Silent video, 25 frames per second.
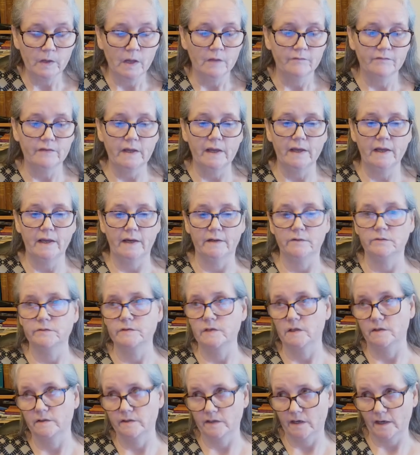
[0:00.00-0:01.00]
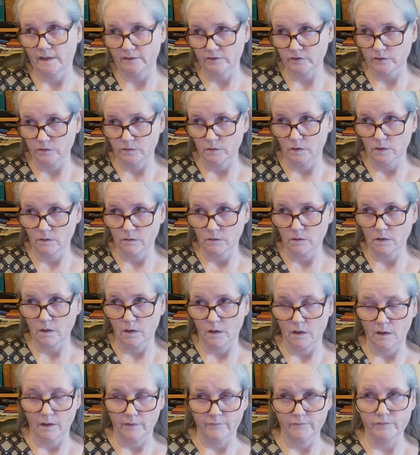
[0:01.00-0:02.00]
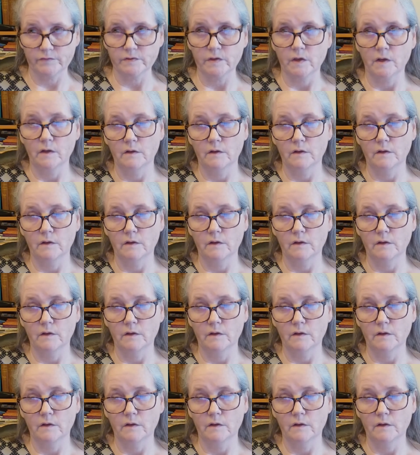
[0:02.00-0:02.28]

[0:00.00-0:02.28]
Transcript: They're held at the National Archives.